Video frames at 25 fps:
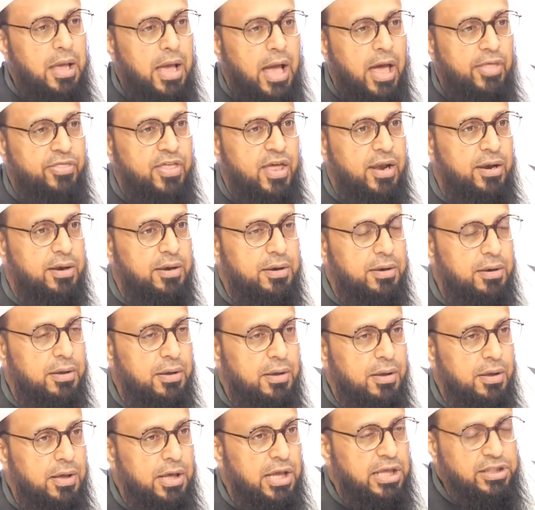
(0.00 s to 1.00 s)
And
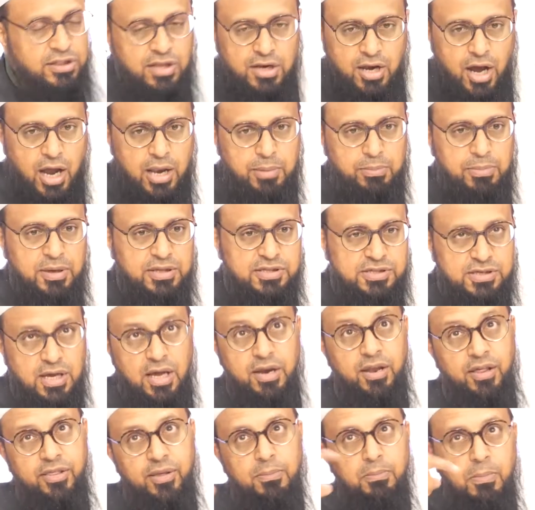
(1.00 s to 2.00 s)
then in the 9 months,
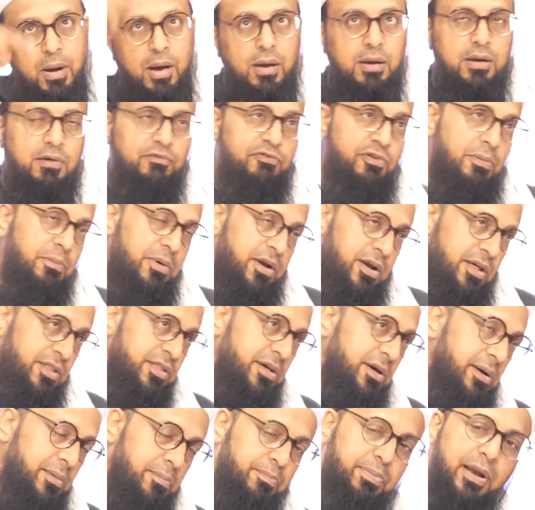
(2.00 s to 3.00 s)
another monk from
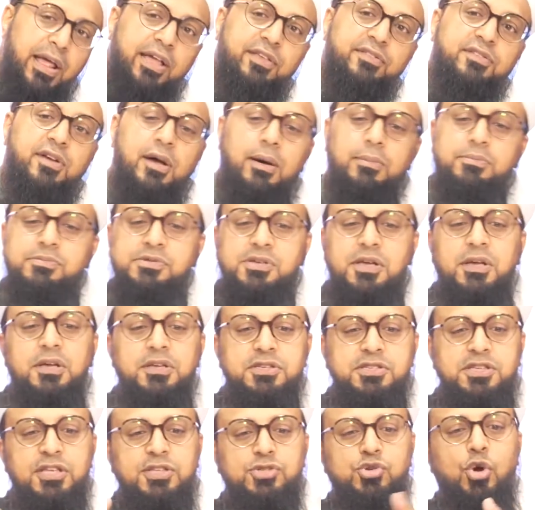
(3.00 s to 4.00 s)
another place comes,
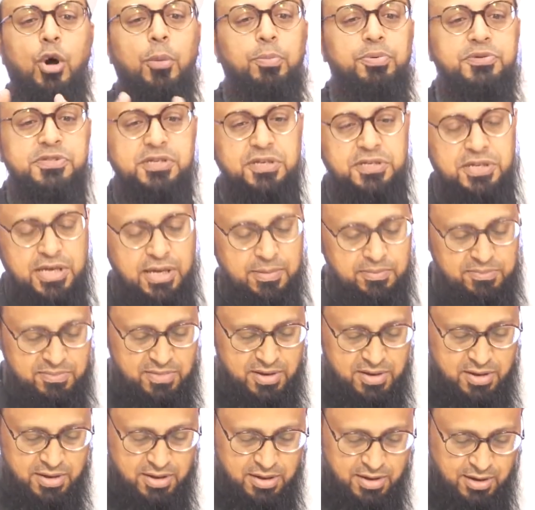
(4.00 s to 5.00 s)
sits opposite
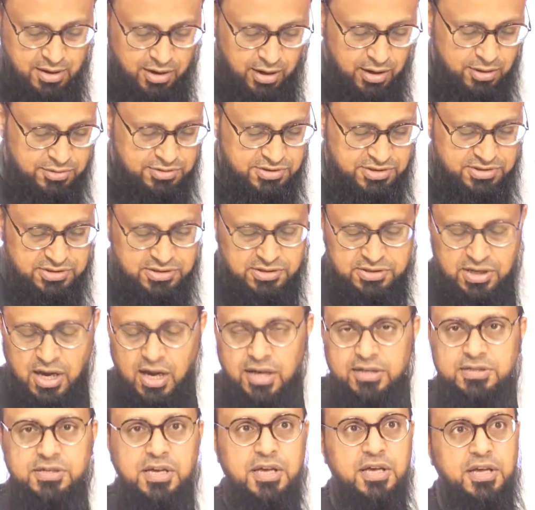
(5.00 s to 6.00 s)
him, closes his
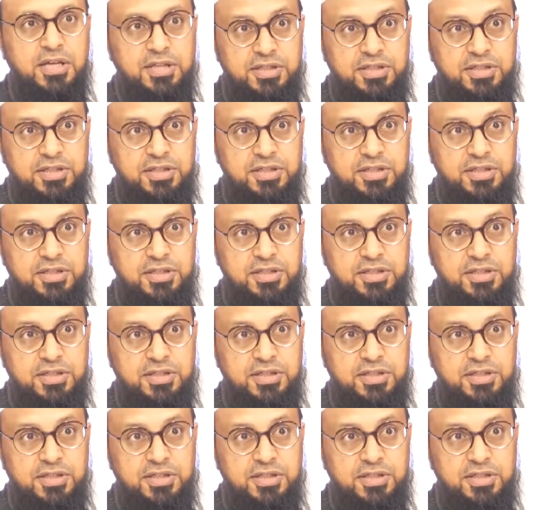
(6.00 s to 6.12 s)
eyes.